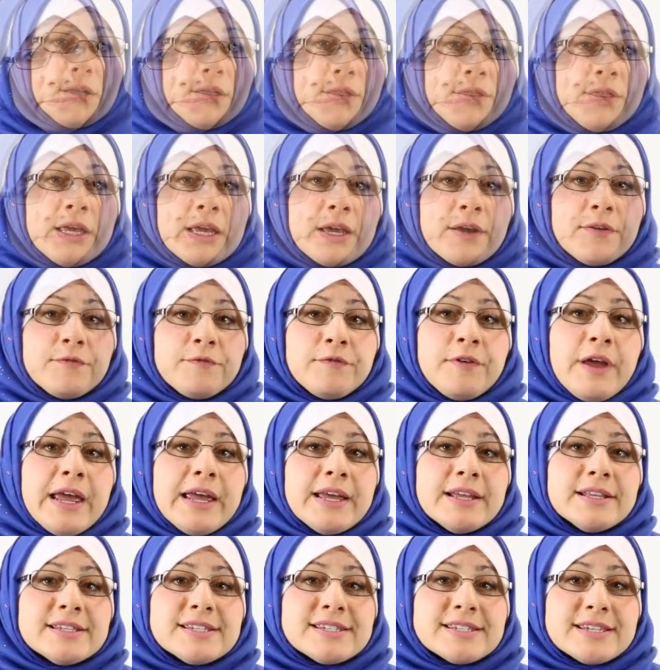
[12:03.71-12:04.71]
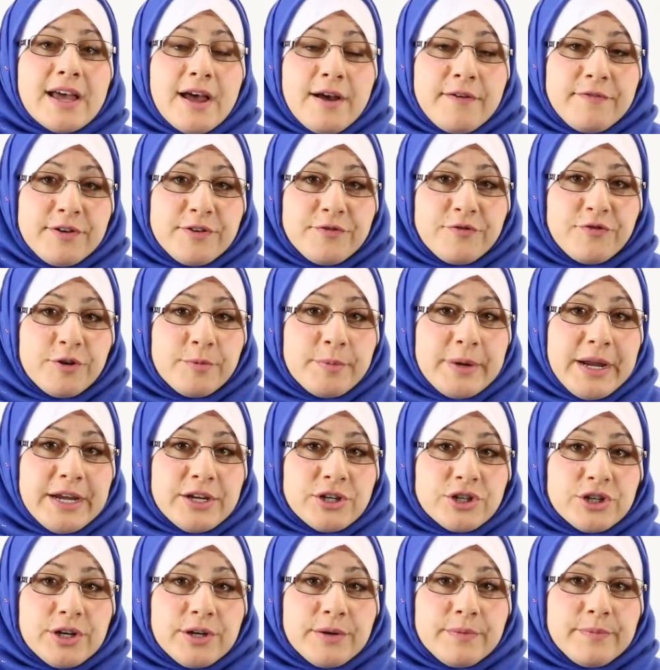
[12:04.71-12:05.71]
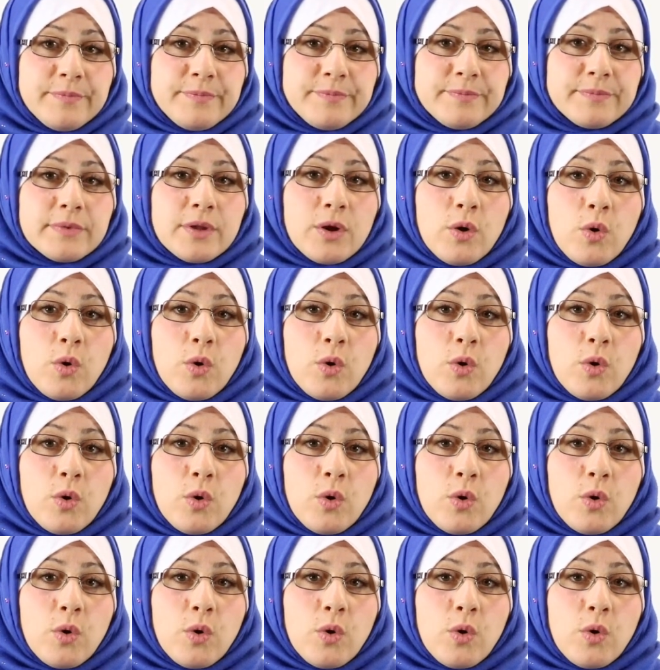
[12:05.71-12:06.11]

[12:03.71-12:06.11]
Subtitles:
The conveyance of information